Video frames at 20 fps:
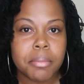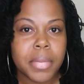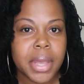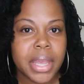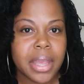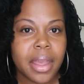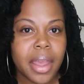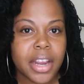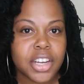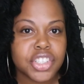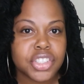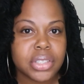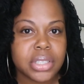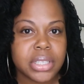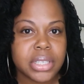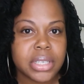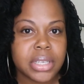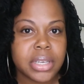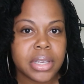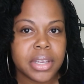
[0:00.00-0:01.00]
may
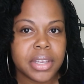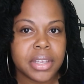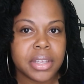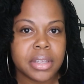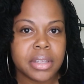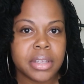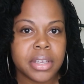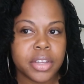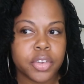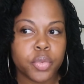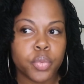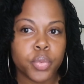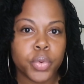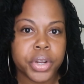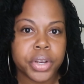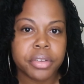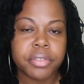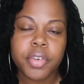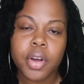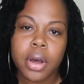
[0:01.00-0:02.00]
actually get
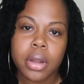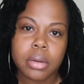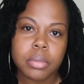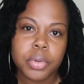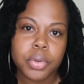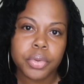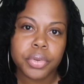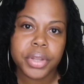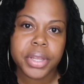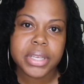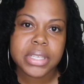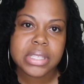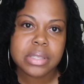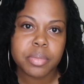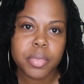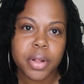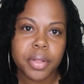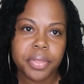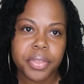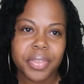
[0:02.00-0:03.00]
rid of Audible next
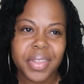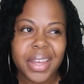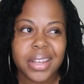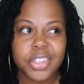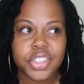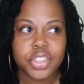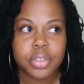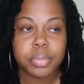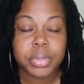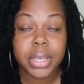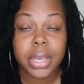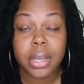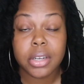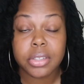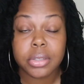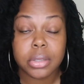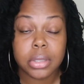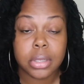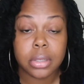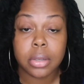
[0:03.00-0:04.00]
month, and that should be
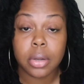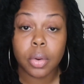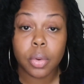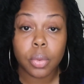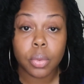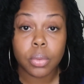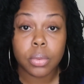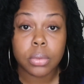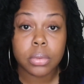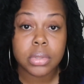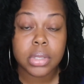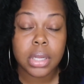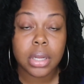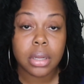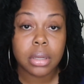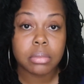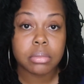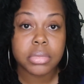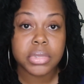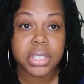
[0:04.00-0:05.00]
actually a goal,
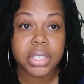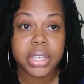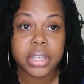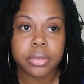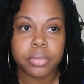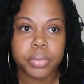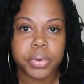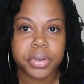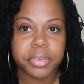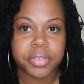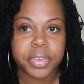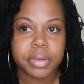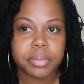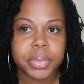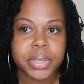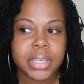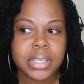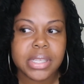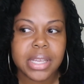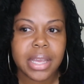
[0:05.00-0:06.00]
to get rid of it,
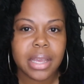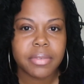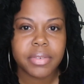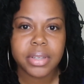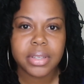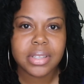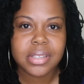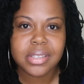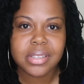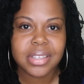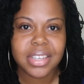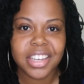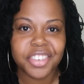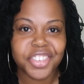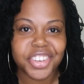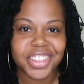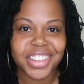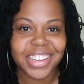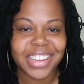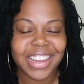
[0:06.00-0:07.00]
because I haven't listened to
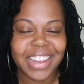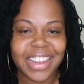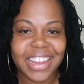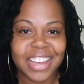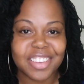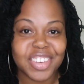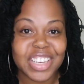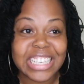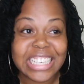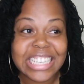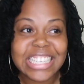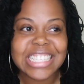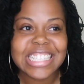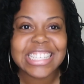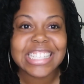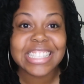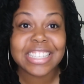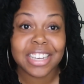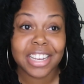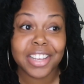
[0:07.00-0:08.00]
everything I have. I need to
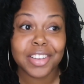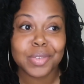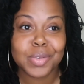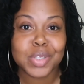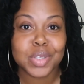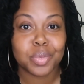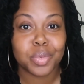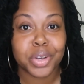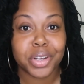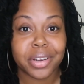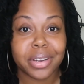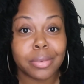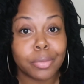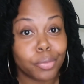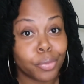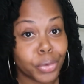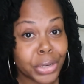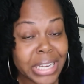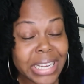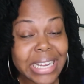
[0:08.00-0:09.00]
sit down somewhere
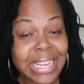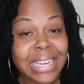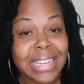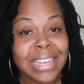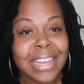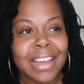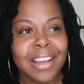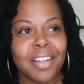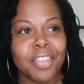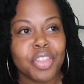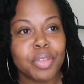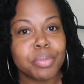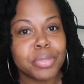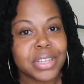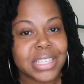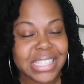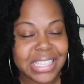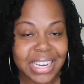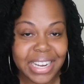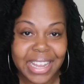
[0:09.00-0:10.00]
and read the
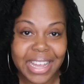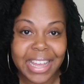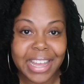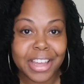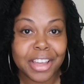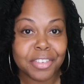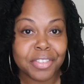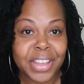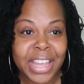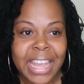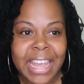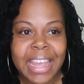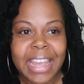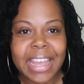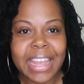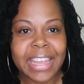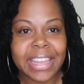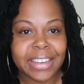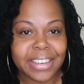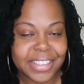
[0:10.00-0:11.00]
books that I have
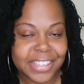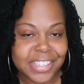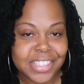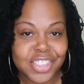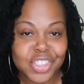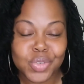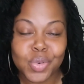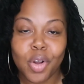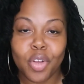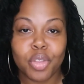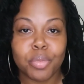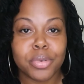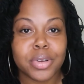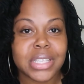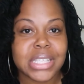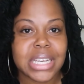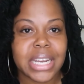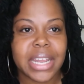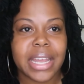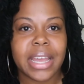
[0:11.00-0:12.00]
and listen to all the
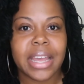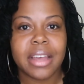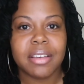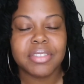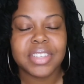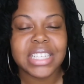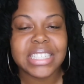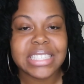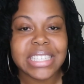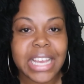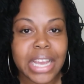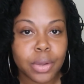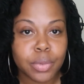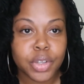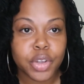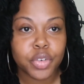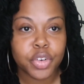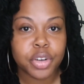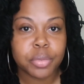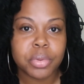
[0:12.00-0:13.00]
books that I have
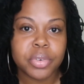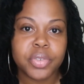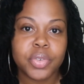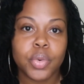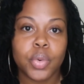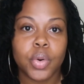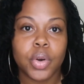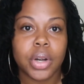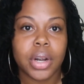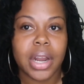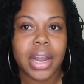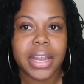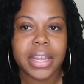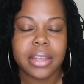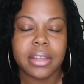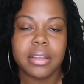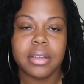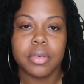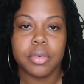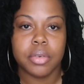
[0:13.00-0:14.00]
downloaded before I